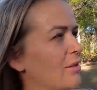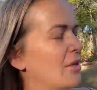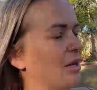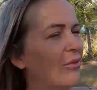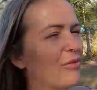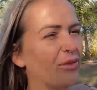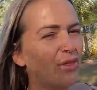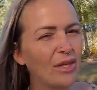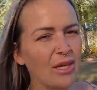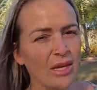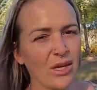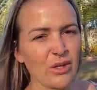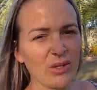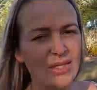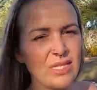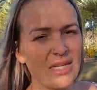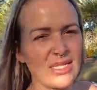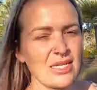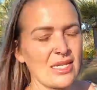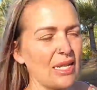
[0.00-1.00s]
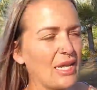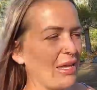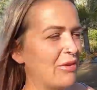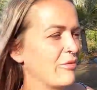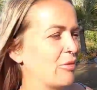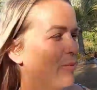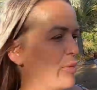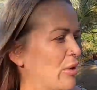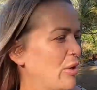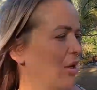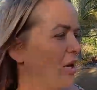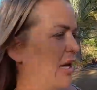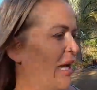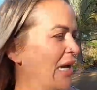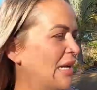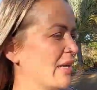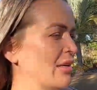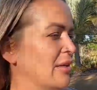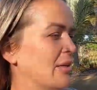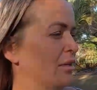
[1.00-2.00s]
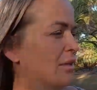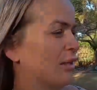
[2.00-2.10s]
everything else doesn't leave you behind,